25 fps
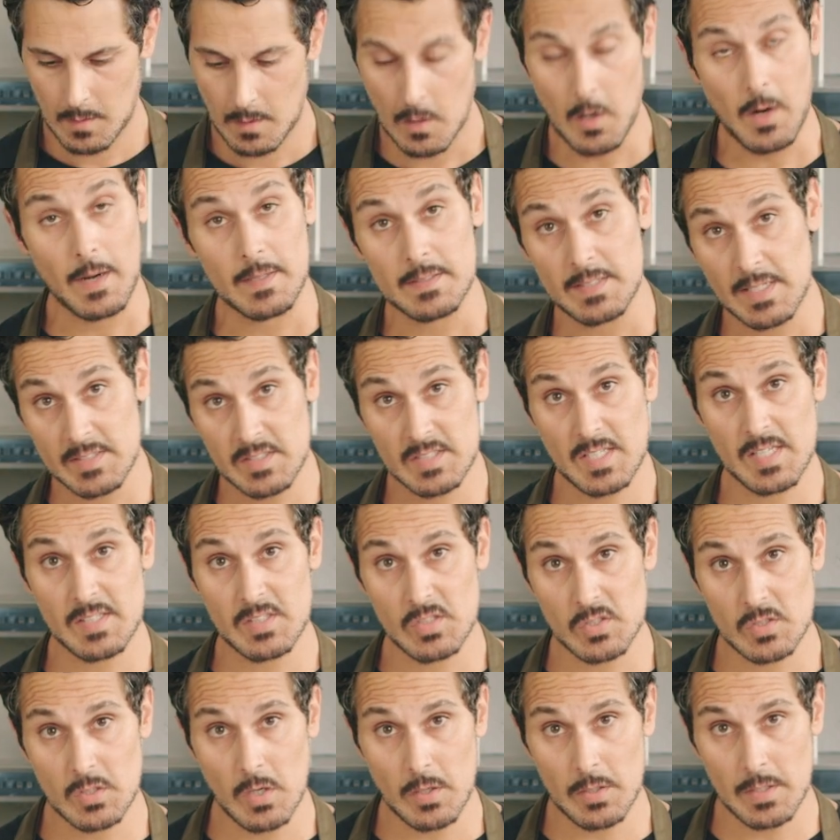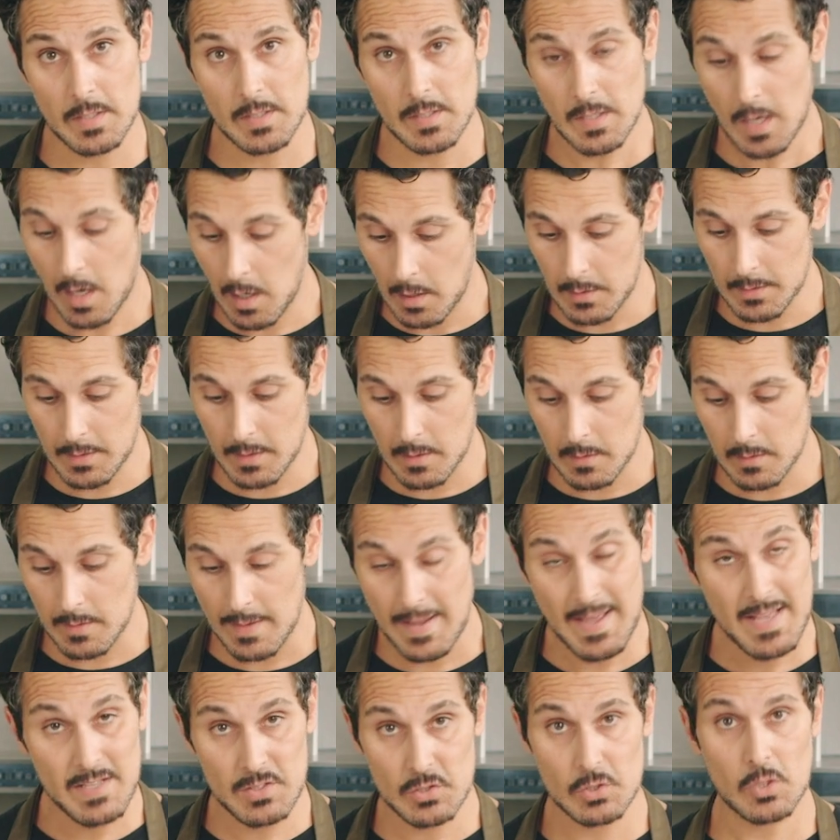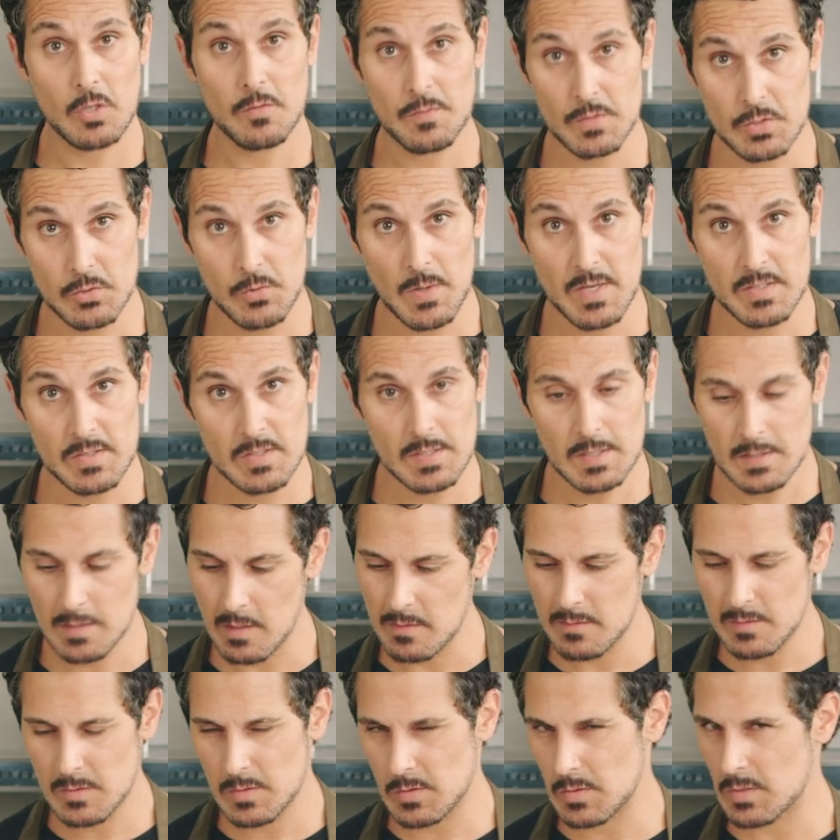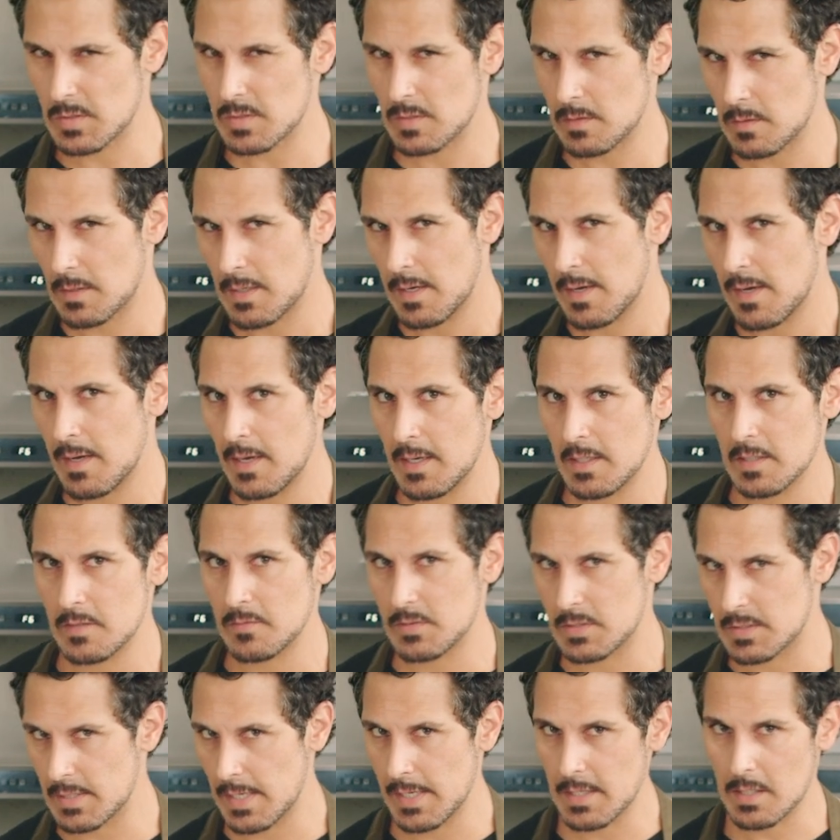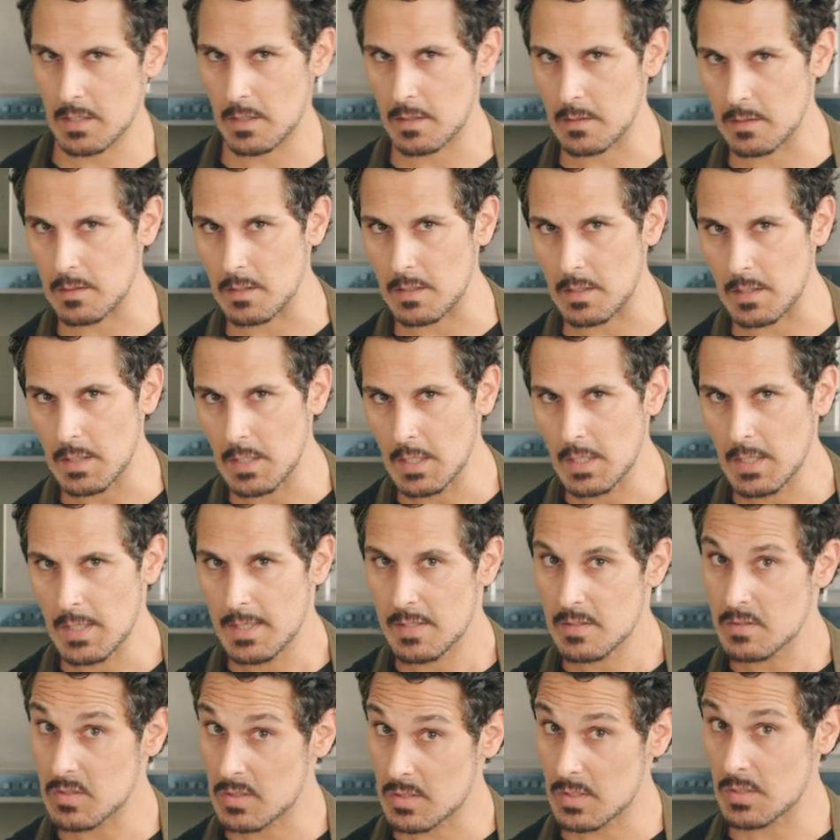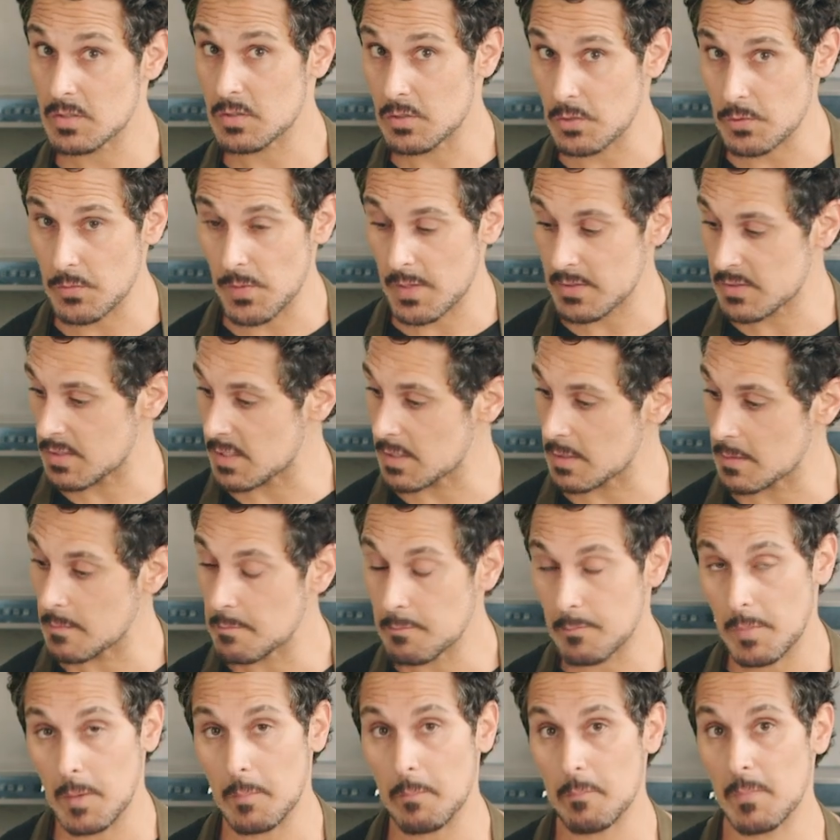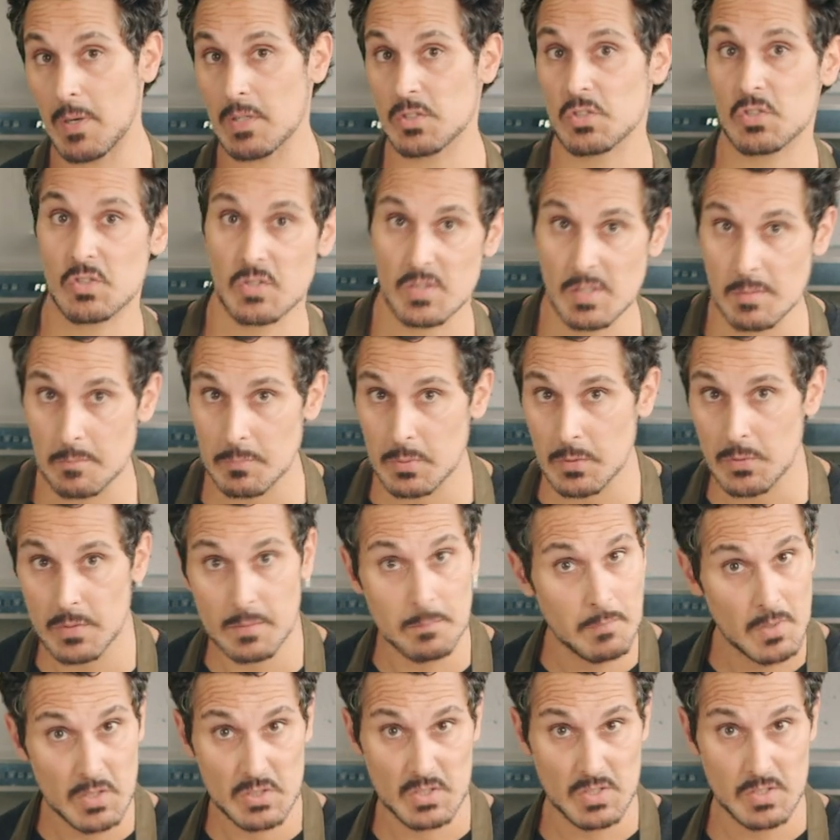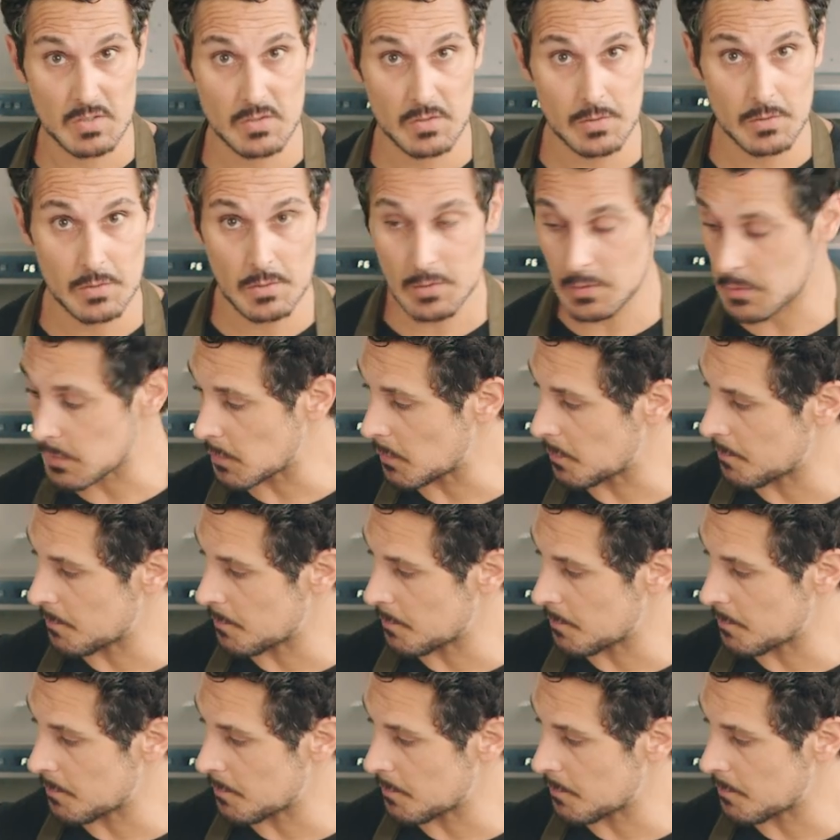All right, let's get started on our anchovy dressing. Now this is kind of a take on a Caesar dressing, but much simpler and much easier to do.